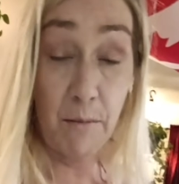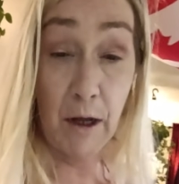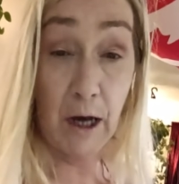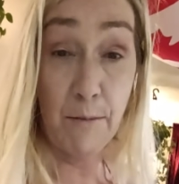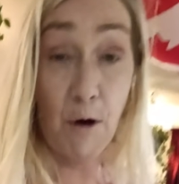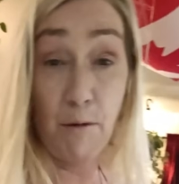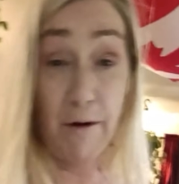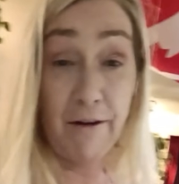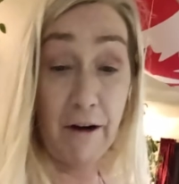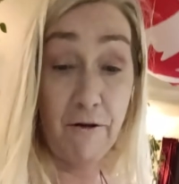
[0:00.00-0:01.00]
Like I'm
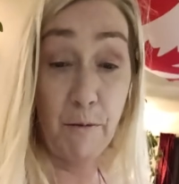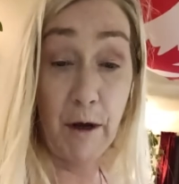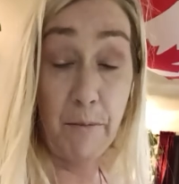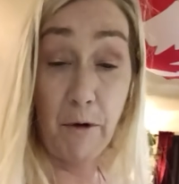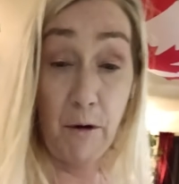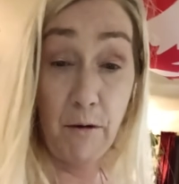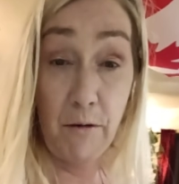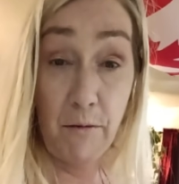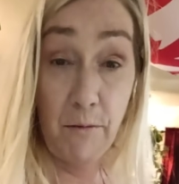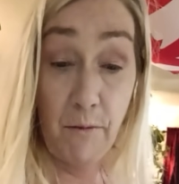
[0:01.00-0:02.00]
always there for people
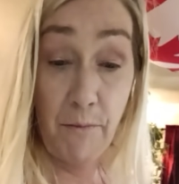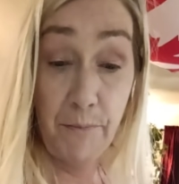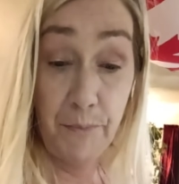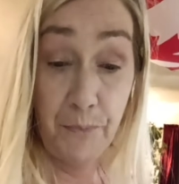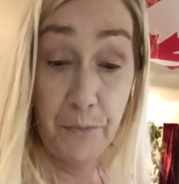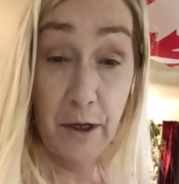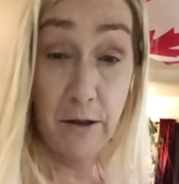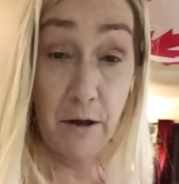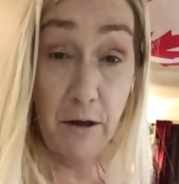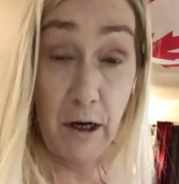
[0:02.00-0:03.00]

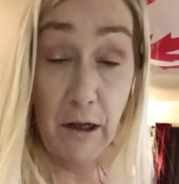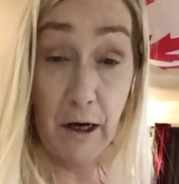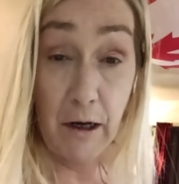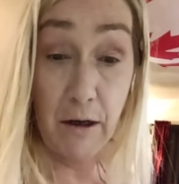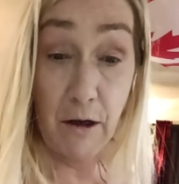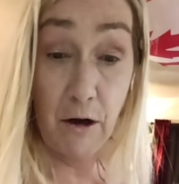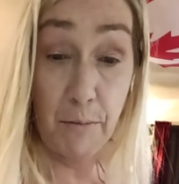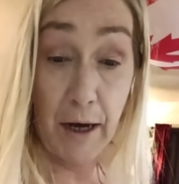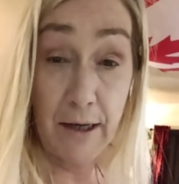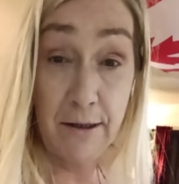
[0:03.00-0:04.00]
until they
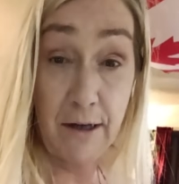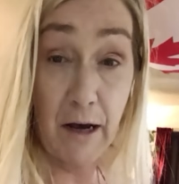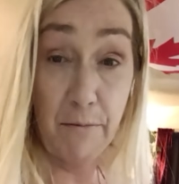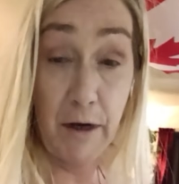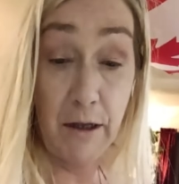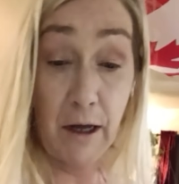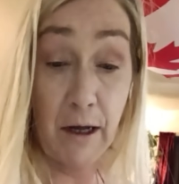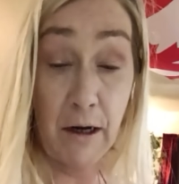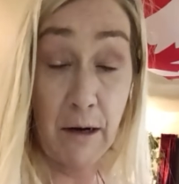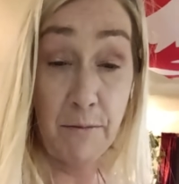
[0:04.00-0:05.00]
backstab me. Then
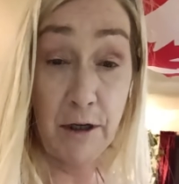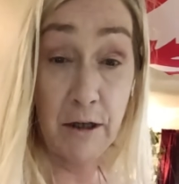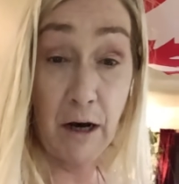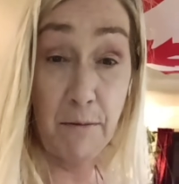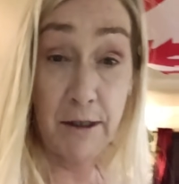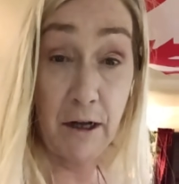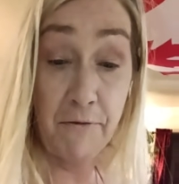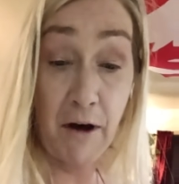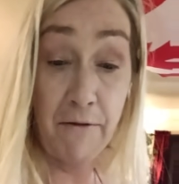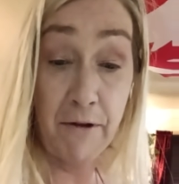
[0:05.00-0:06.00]
I'm just cut myself
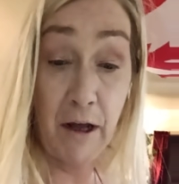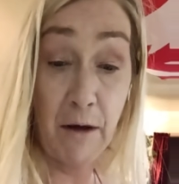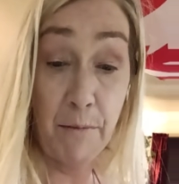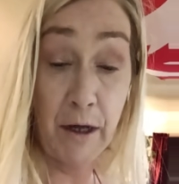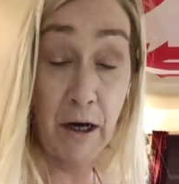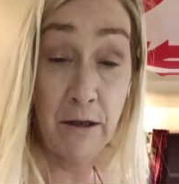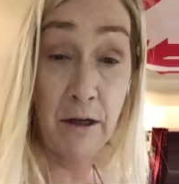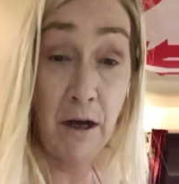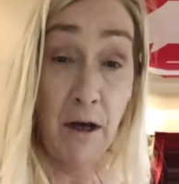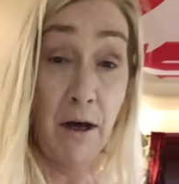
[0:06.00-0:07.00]
off of them because
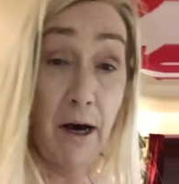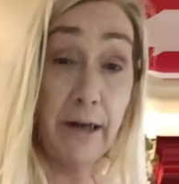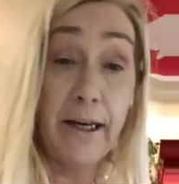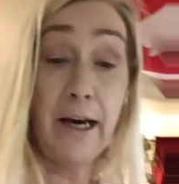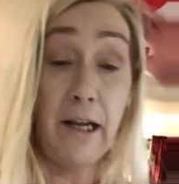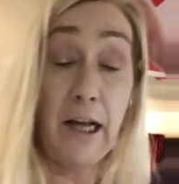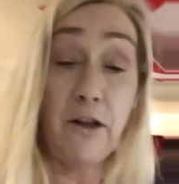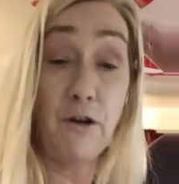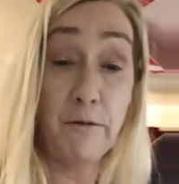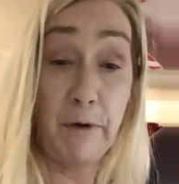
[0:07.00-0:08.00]
I can't let
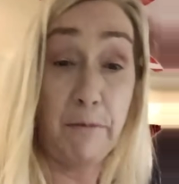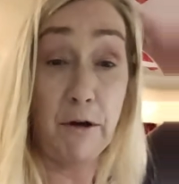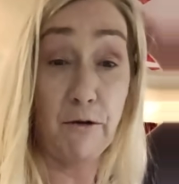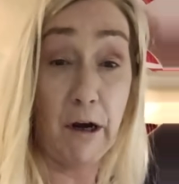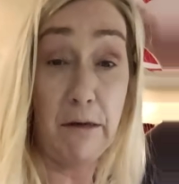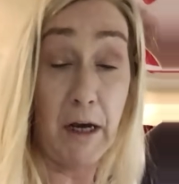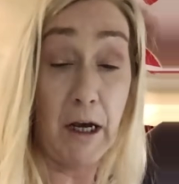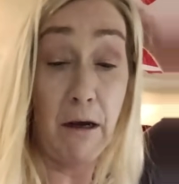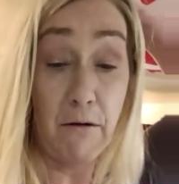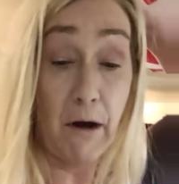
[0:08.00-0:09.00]
those people drain
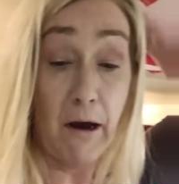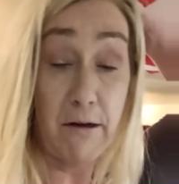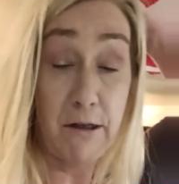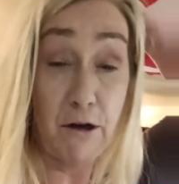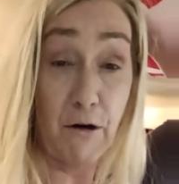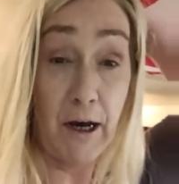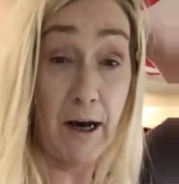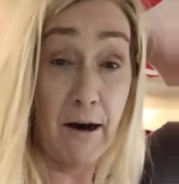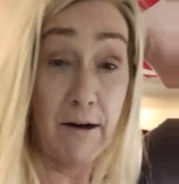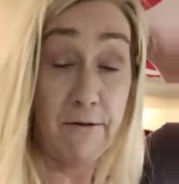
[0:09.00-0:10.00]
me, right? So I
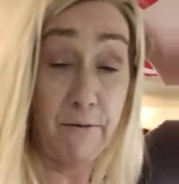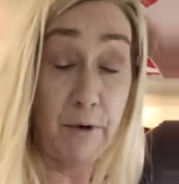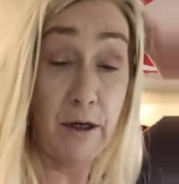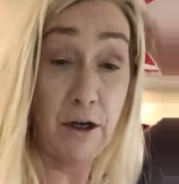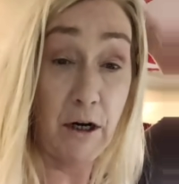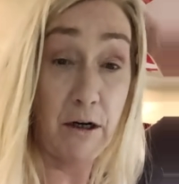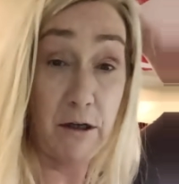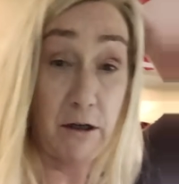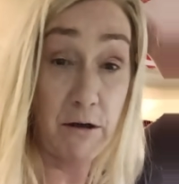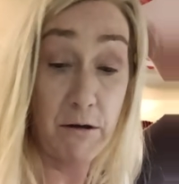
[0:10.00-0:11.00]
had to
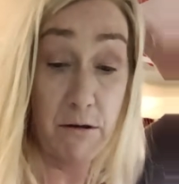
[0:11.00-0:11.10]
recharge.